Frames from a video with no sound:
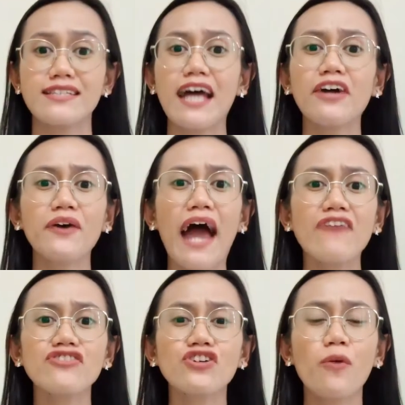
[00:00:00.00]
Now you have
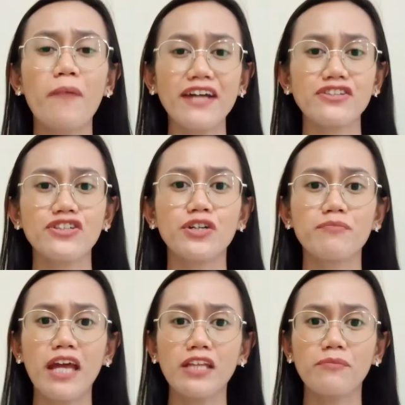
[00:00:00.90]
to go back to your
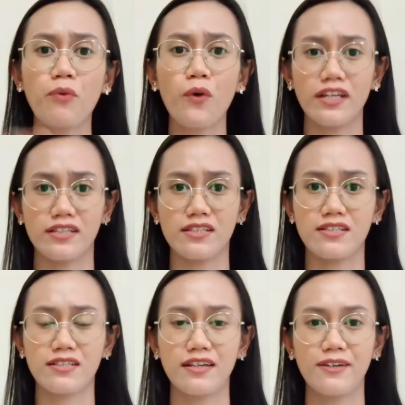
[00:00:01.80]
main
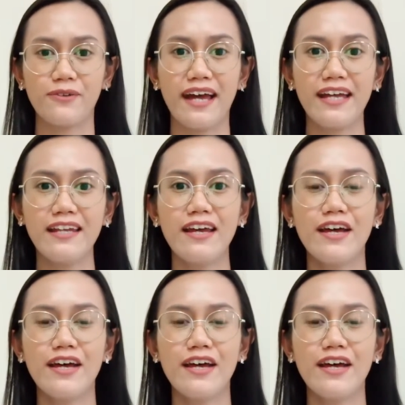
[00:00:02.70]
point. Right?